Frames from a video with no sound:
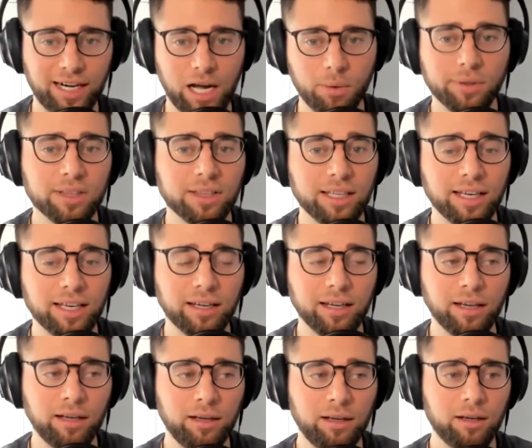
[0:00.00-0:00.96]
And I would
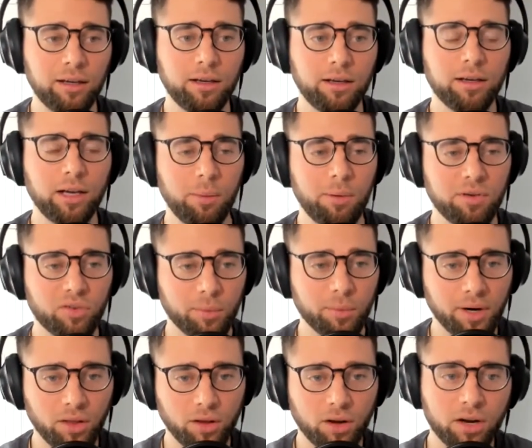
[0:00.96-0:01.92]
think coming
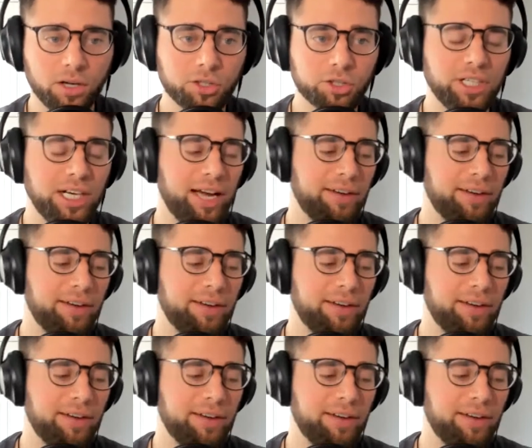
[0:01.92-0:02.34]
from another country,